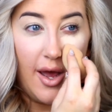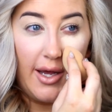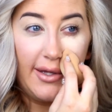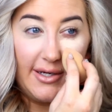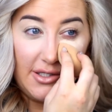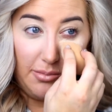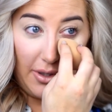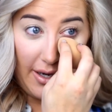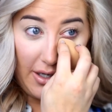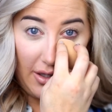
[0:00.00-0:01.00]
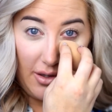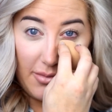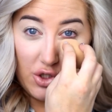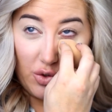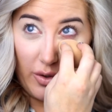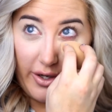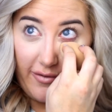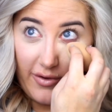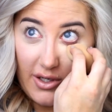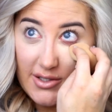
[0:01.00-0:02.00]
I like to blend in the majority
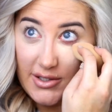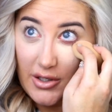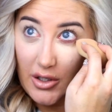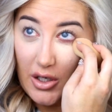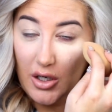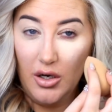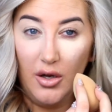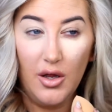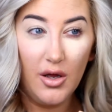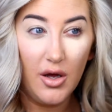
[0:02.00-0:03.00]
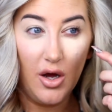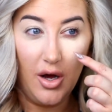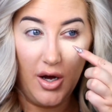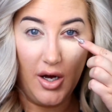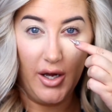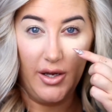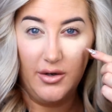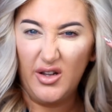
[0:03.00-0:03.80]
of the concealer on